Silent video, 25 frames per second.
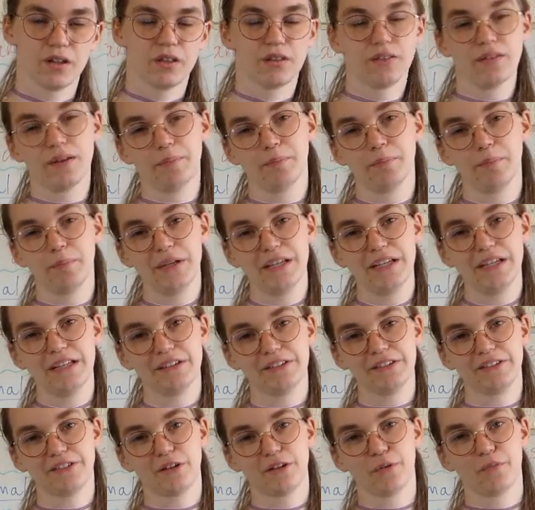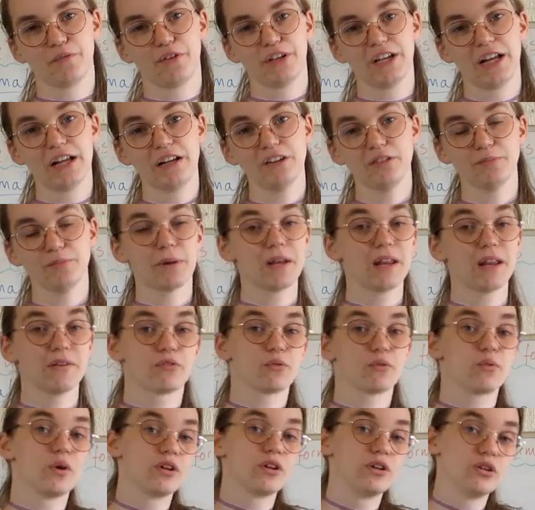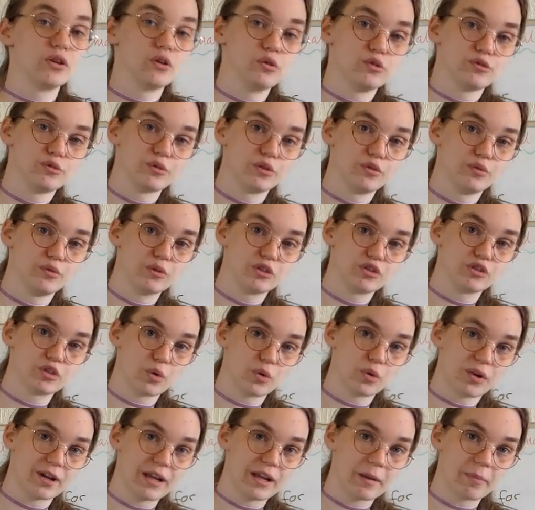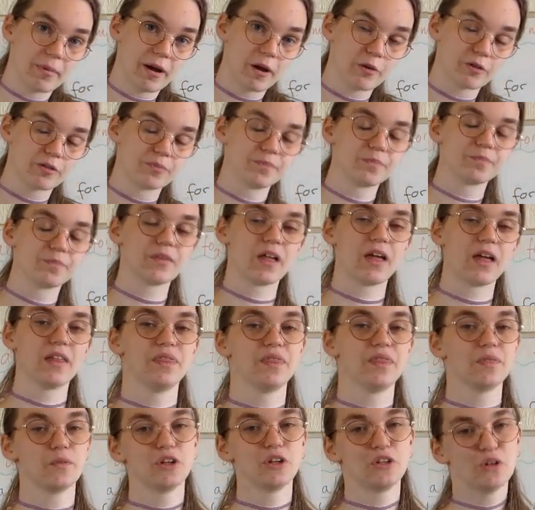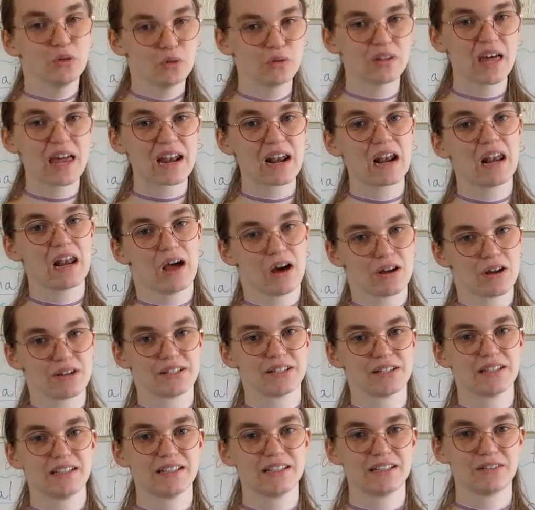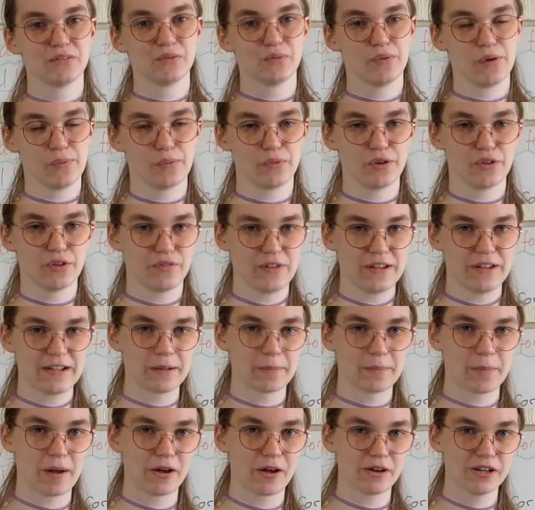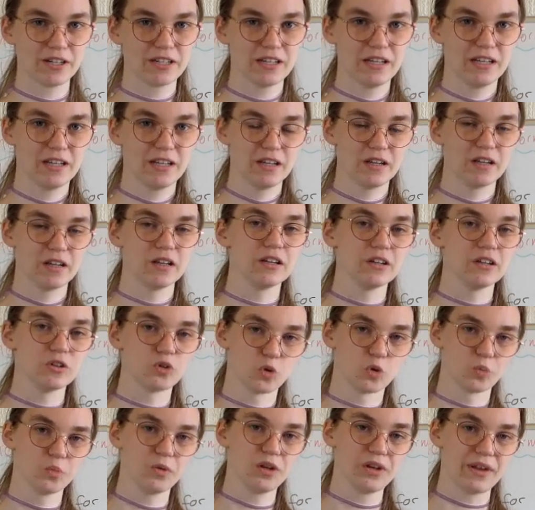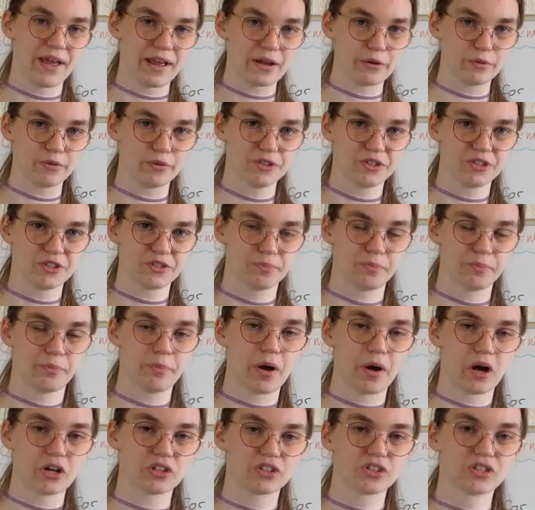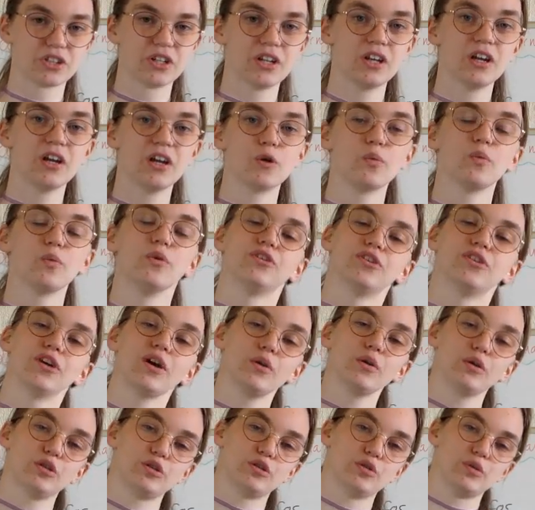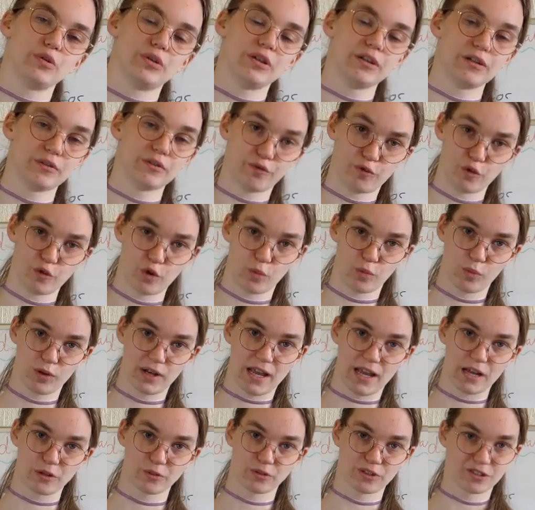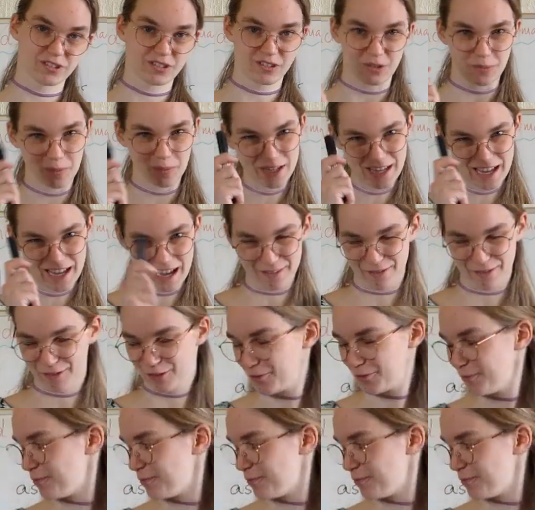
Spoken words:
that means something else, but everyone knows what we're talking about. And we do that a lot when we think about it in normal language, but we don't do it in formal language, so be careful.